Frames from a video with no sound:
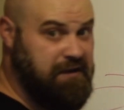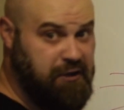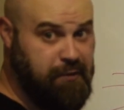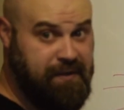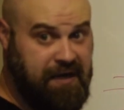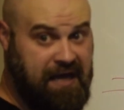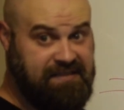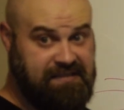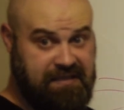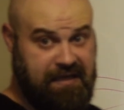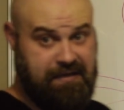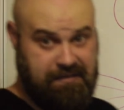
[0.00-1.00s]
a little bit
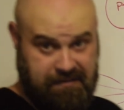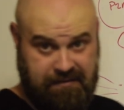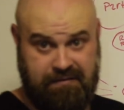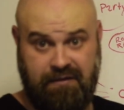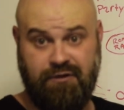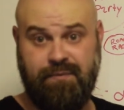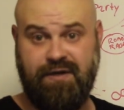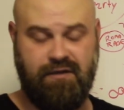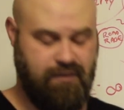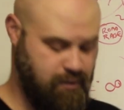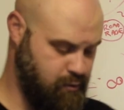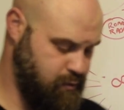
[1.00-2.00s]
isolated, a little bit
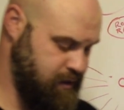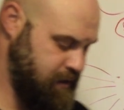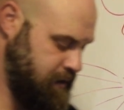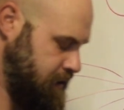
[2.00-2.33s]
alone.